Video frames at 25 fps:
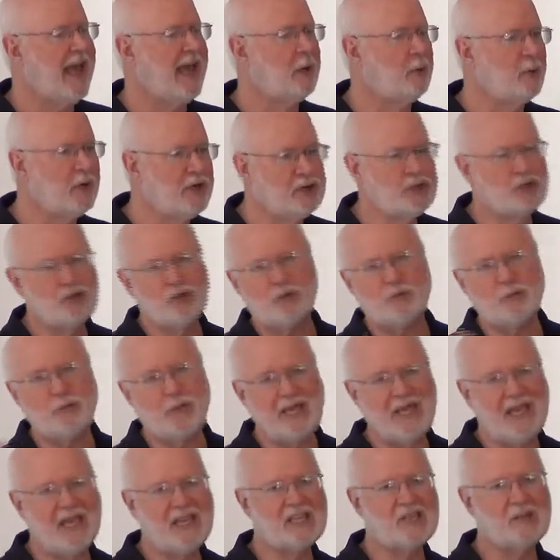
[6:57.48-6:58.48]
And we should
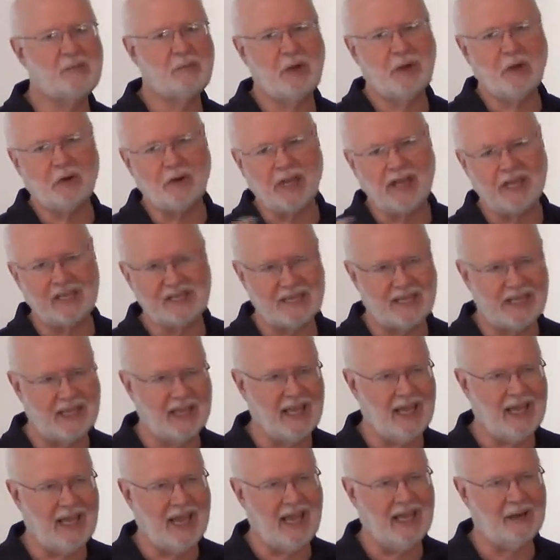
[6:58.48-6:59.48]
be
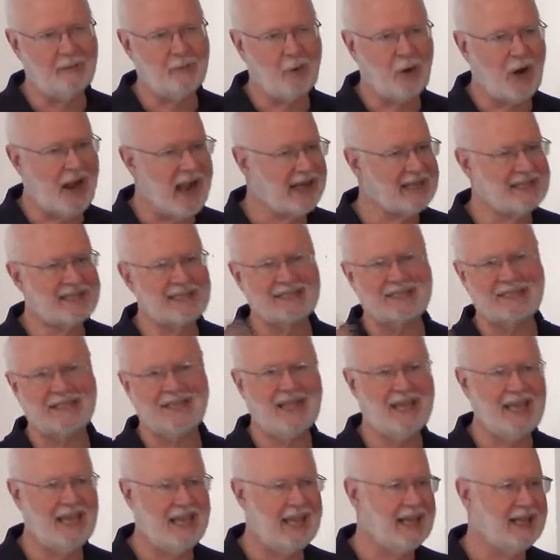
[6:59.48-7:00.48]
experiencing and
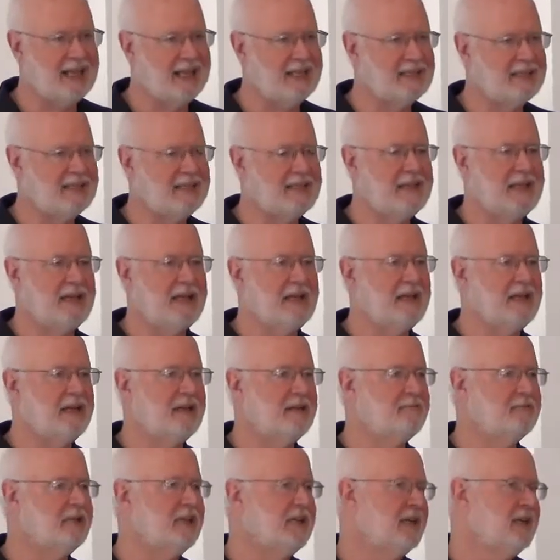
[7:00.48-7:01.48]
practicing and,
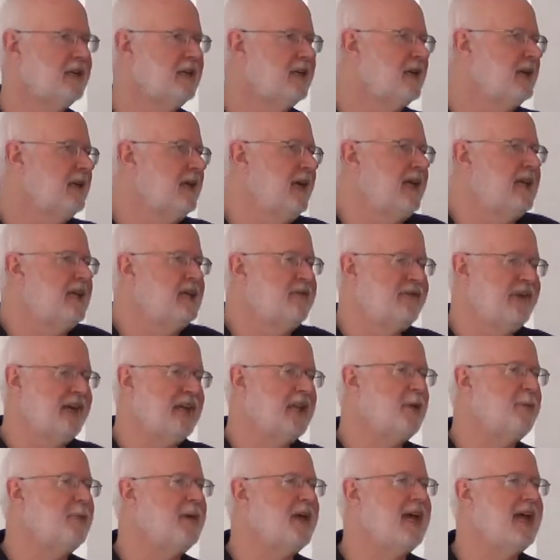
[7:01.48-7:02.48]
uh, and
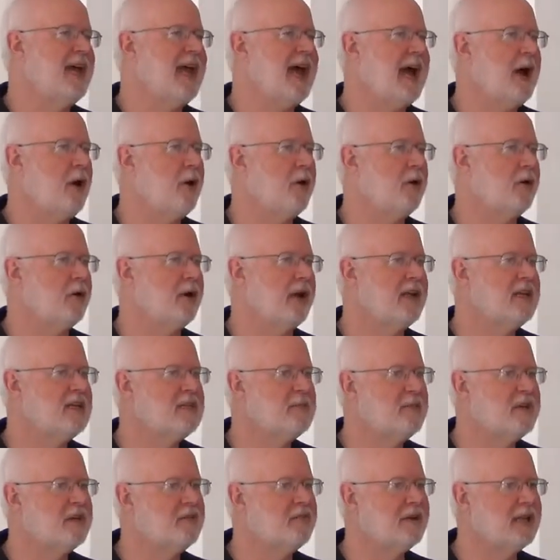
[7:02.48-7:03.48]
developing our
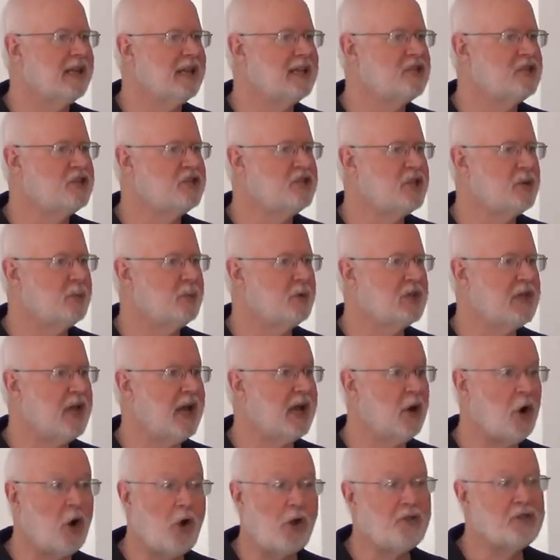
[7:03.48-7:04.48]
intimate relationship with
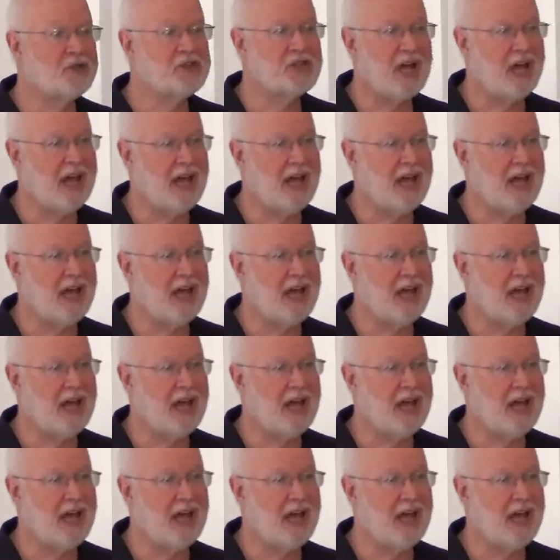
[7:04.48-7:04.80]
God all the